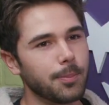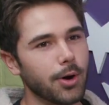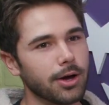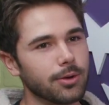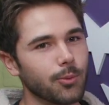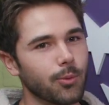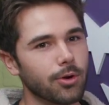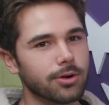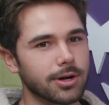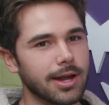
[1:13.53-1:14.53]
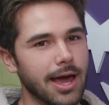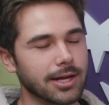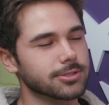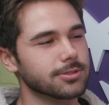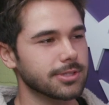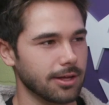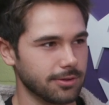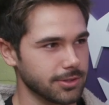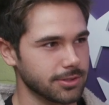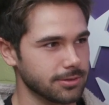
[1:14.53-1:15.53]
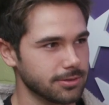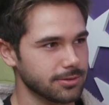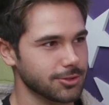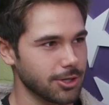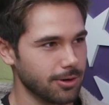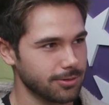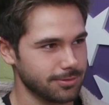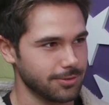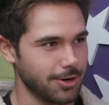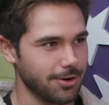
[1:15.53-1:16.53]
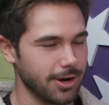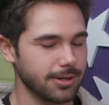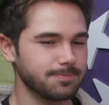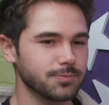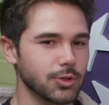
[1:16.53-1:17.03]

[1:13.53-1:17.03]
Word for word: But we're on a national television show. Yeah. All right.